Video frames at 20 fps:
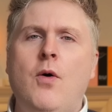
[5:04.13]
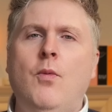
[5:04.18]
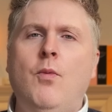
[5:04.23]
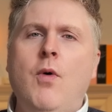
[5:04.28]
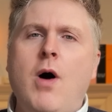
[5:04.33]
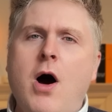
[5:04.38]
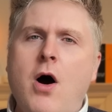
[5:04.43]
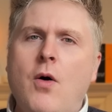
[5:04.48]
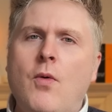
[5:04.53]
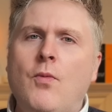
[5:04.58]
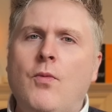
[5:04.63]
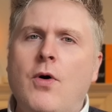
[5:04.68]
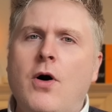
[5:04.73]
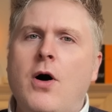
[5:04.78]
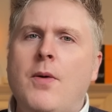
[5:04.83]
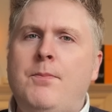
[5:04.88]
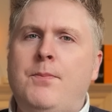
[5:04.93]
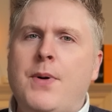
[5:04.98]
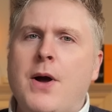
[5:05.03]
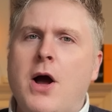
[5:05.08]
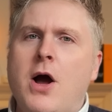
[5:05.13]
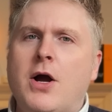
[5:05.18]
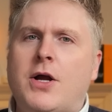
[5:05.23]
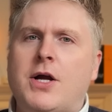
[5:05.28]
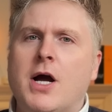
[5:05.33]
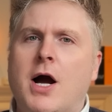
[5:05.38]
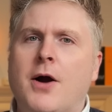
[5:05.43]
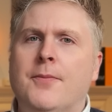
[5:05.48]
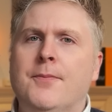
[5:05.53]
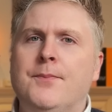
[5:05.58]
What were
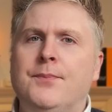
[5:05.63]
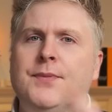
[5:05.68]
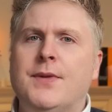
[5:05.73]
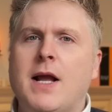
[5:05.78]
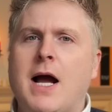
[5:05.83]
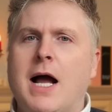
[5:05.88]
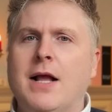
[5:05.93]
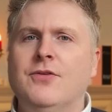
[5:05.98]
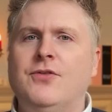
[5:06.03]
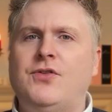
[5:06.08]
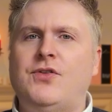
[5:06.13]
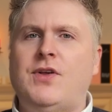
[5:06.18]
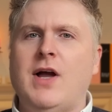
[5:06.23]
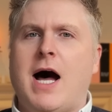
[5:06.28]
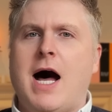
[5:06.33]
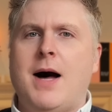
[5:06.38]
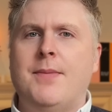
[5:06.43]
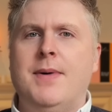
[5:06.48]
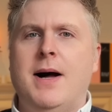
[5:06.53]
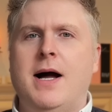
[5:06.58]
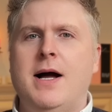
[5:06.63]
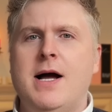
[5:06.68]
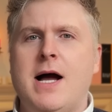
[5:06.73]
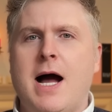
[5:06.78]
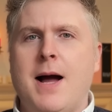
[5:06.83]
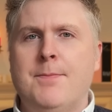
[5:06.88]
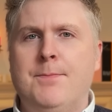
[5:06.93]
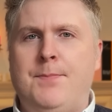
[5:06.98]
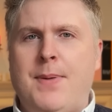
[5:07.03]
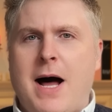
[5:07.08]
Bercow and Starmer
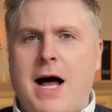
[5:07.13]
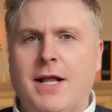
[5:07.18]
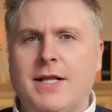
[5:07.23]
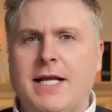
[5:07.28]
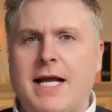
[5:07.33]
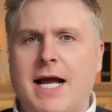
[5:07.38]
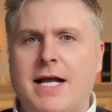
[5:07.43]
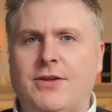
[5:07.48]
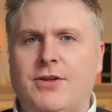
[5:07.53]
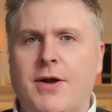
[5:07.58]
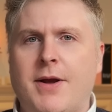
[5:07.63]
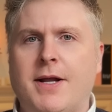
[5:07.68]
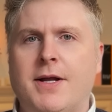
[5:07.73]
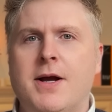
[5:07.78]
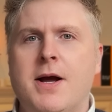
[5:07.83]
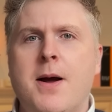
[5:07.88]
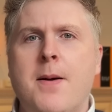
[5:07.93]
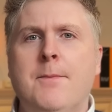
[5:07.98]
and Barnier doing?